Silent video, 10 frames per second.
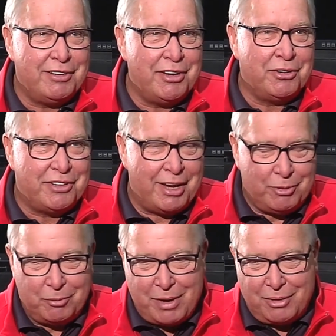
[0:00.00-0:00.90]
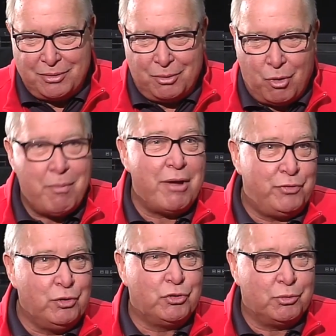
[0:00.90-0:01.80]
the dinner table about what my
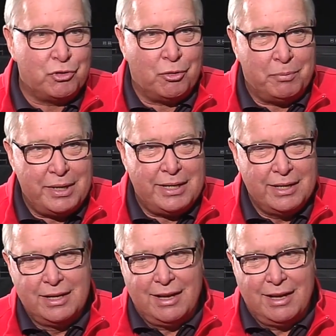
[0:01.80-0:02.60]
future was going to be.